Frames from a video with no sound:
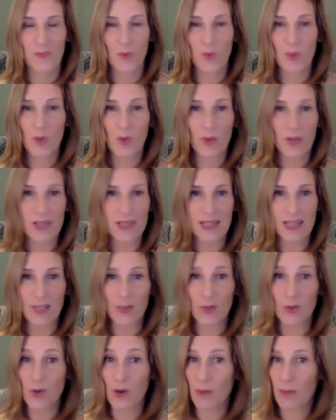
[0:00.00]
We don't want to say
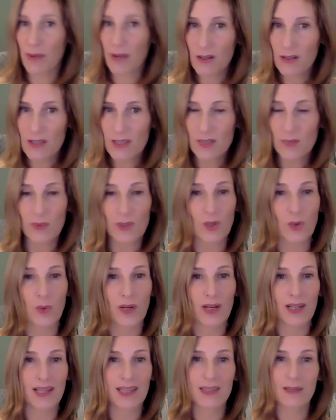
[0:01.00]
no to our parents. We don't
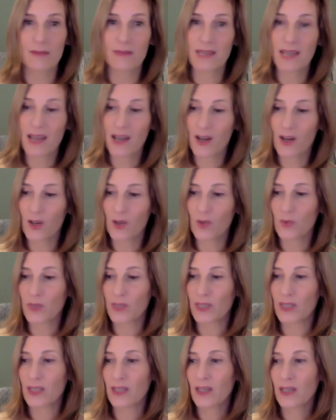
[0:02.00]
want to let them down.
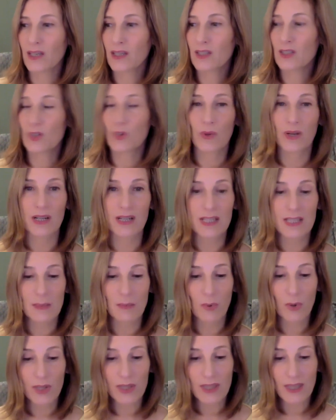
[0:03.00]
We don't want to
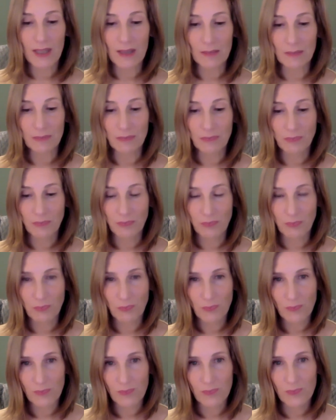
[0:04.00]
disappoint them.
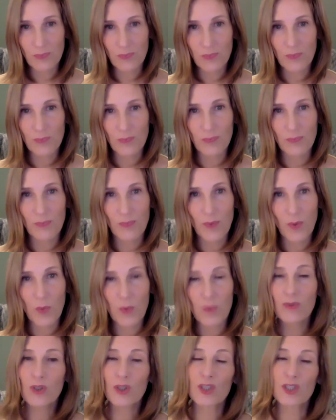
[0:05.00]

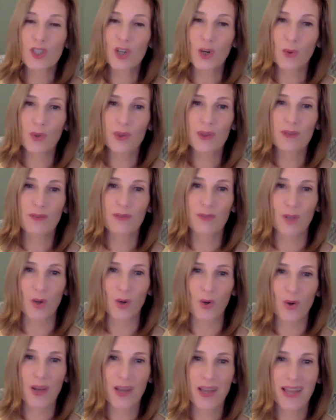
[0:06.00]
We've learned to go with the
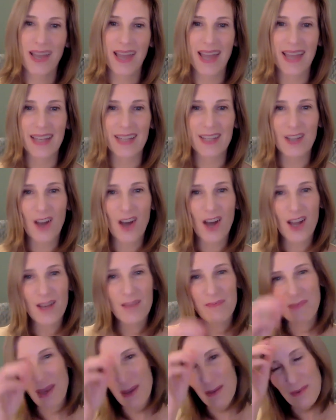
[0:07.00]
flow and not
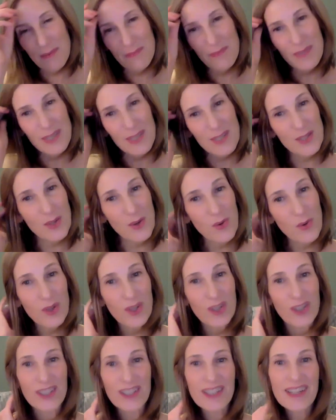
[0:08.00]
maybe be so
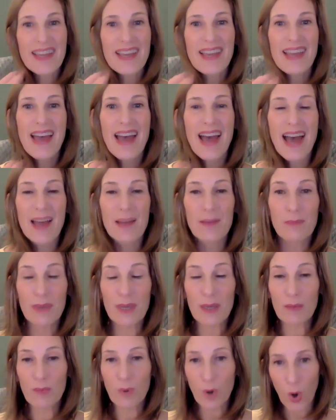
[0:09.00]
good at
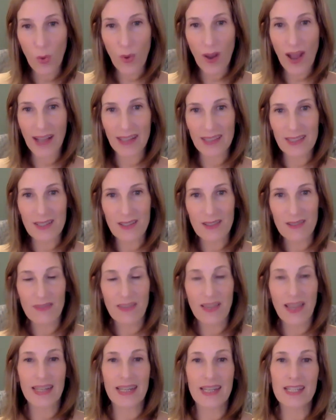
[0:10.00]
being proactive
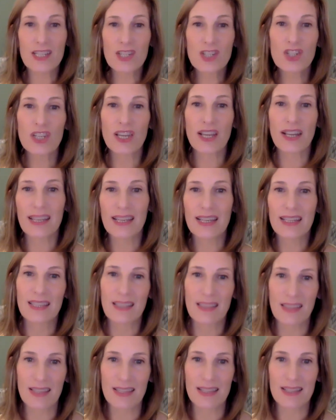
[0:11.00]
and initiating in
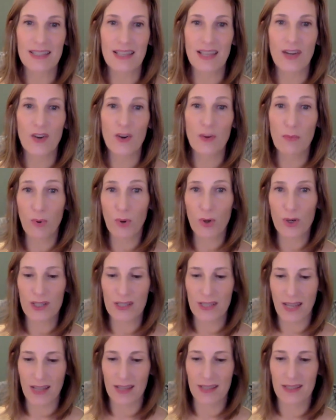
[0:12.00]
the things that are important
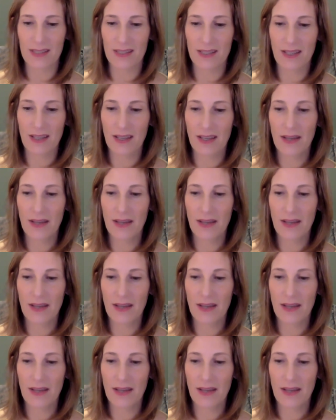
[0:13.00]
to us.